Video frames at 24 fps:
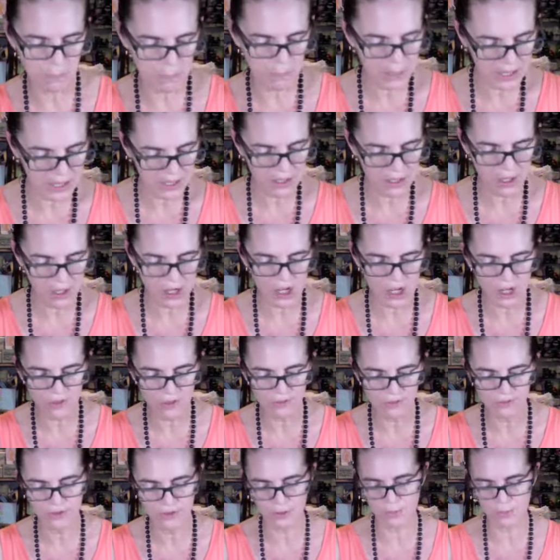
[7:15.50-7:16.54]
bit off
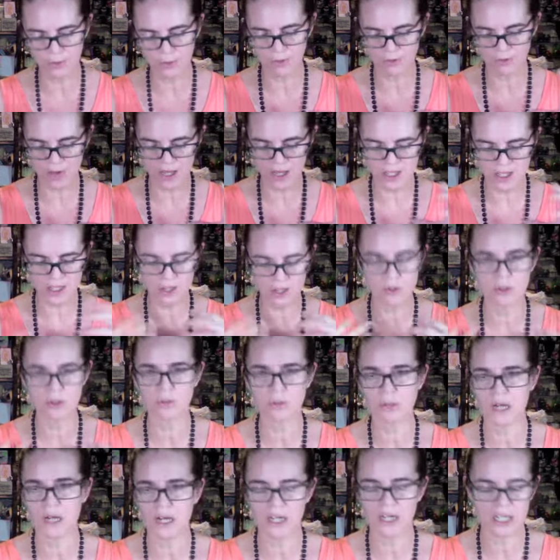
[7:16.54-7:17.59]
from the face to the
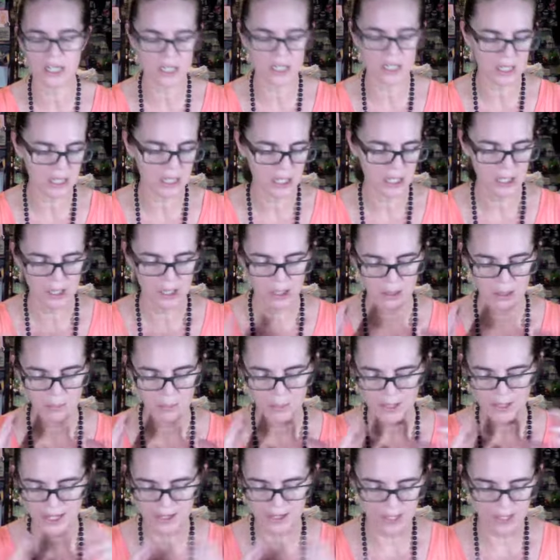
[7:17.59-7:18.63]
body,
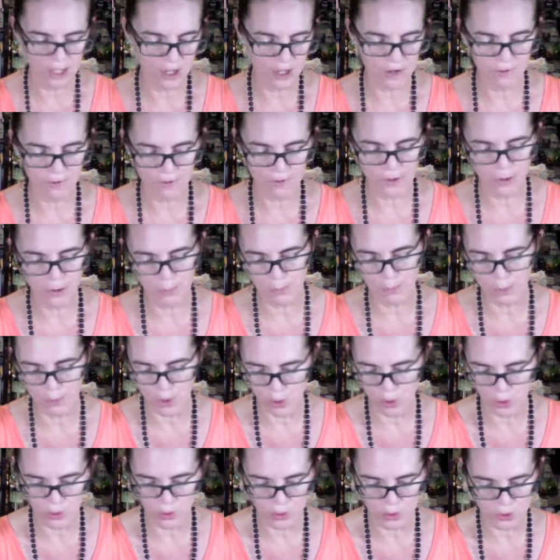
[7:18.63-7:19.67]
but I love the
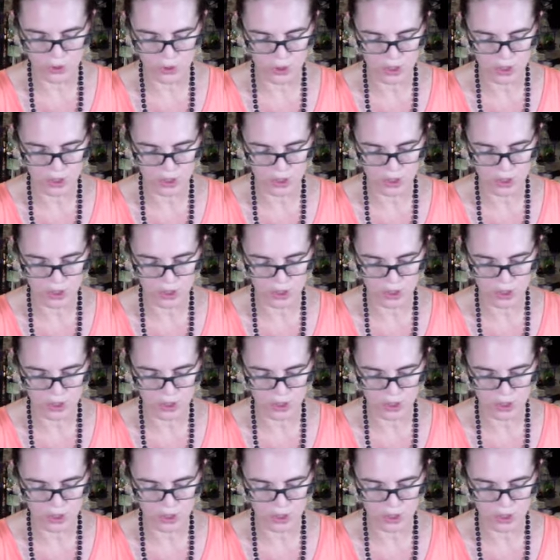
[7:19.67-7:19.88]
pose